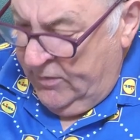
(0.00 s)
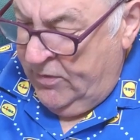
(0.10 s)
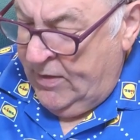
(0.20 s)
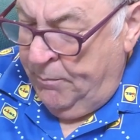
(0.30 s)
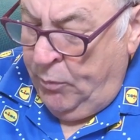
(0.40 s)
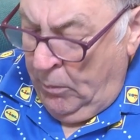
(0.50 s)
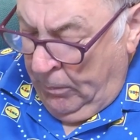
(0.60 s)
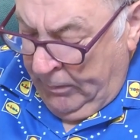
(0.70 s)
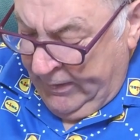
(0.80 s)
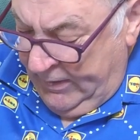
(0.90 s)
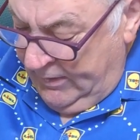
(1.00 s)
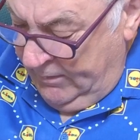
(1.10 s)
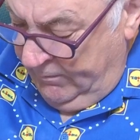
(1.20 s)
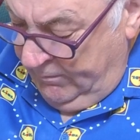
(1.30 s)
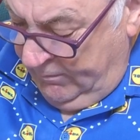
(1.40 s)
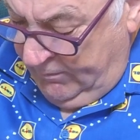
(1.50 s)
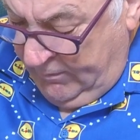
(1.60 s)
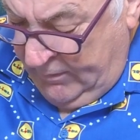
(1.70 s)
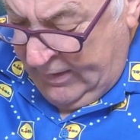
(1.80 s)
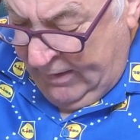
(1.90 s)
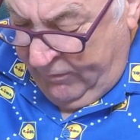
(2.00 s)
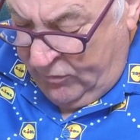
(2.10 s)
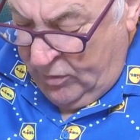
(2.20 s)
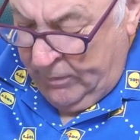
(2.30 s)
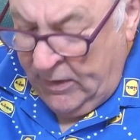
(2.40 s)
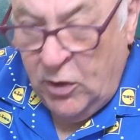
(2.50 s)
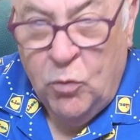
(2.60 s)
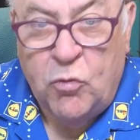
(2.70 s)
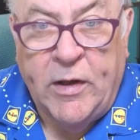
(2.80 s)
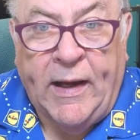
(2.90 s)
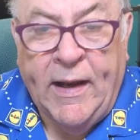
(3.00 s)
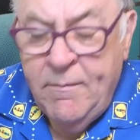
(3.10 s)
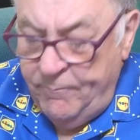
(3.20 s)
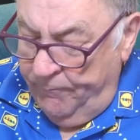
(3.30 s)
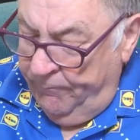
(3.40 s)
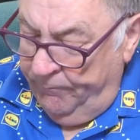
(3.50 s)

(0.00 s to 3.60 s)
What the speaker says: As I said, probably never to be used again.